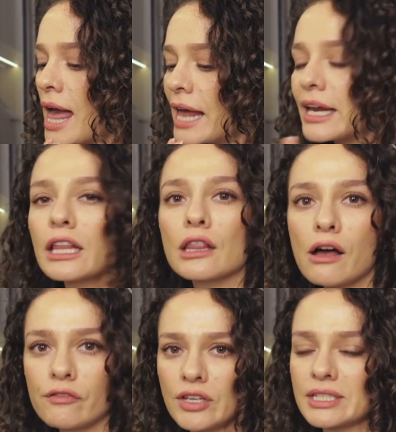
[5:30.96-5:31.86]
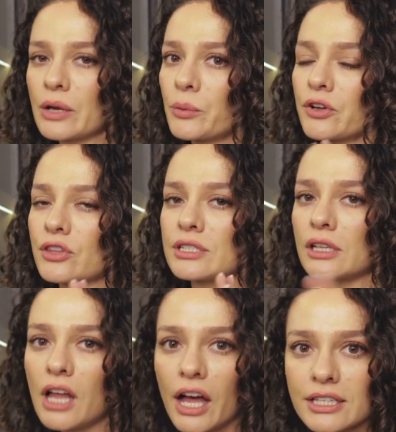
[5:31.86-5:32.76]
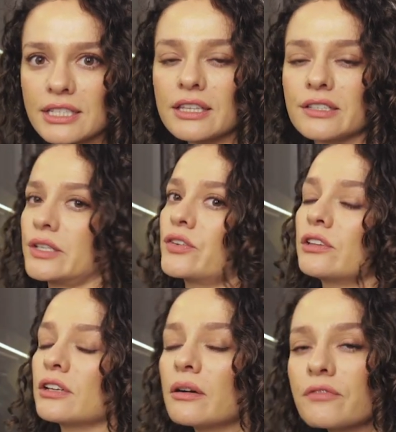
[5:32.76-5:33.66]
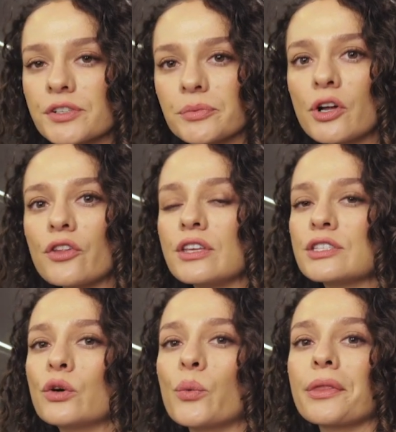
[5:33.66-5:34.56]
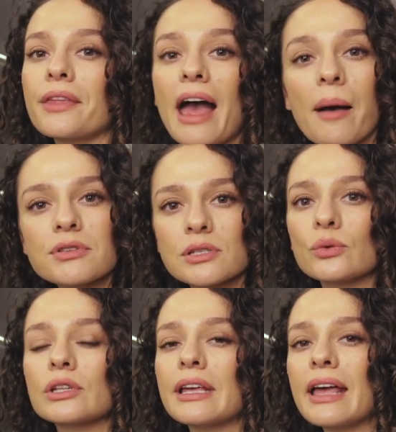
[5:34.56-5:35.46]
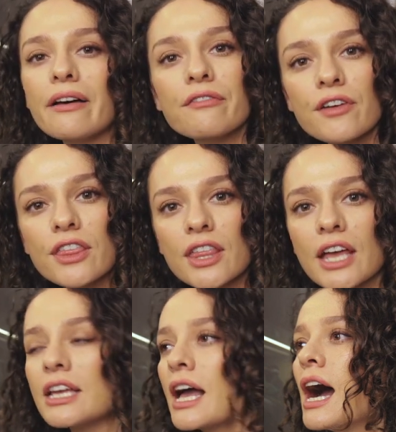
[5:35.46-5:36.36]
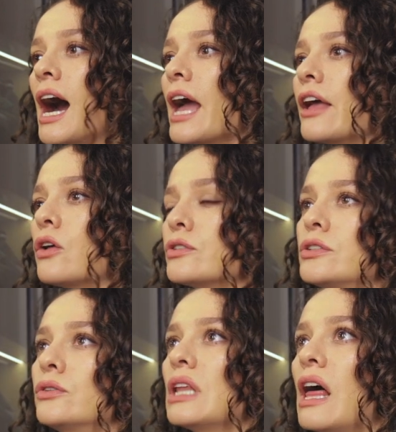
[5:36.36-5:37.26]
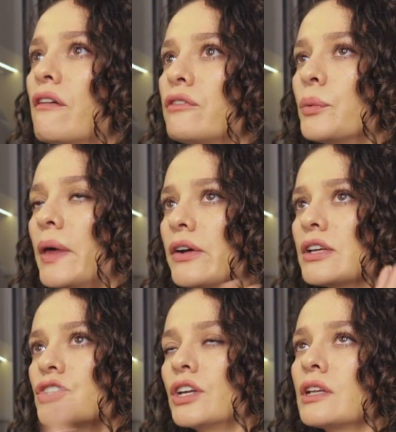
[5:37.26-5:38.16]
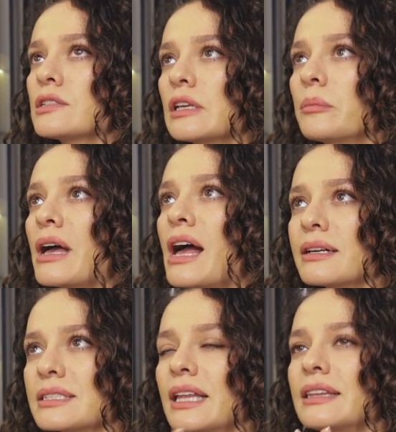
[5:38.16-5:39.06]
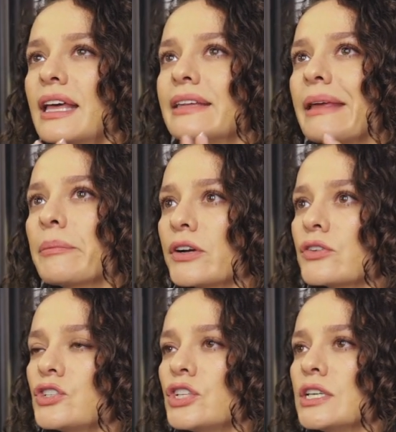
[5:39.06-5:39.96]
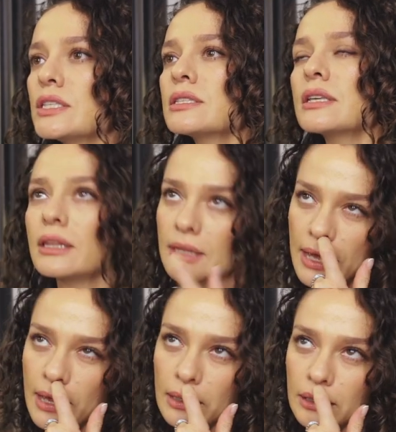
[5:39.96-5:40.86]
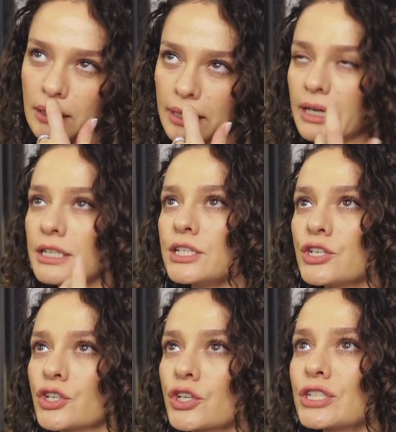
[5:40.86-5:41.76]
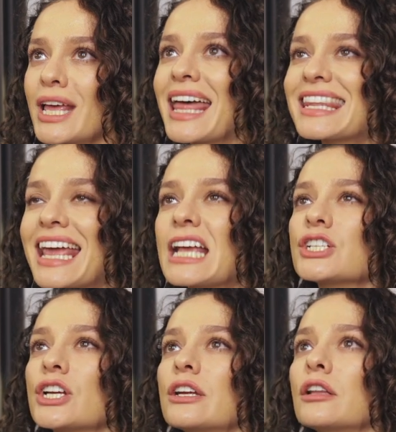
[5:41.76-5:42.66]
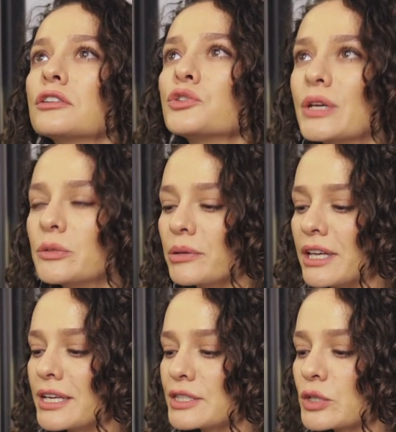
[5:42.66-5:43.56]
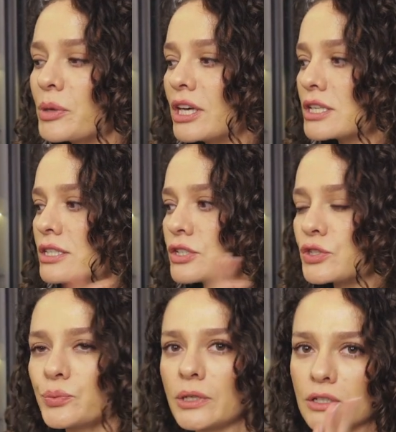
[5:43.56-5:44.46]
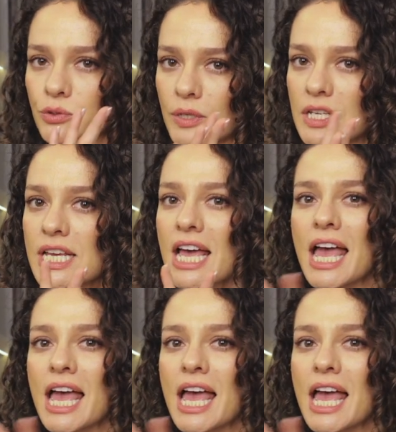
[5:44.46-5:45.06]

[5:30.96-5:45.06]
And I love these. I wear these a lot. These are really comfortable. These go with absolutely everything. I also love wearing Chanel slingbacks and then a pair of jeans and then like a t-shirt and a Chanel tweed blazer, because there's tweed and tweed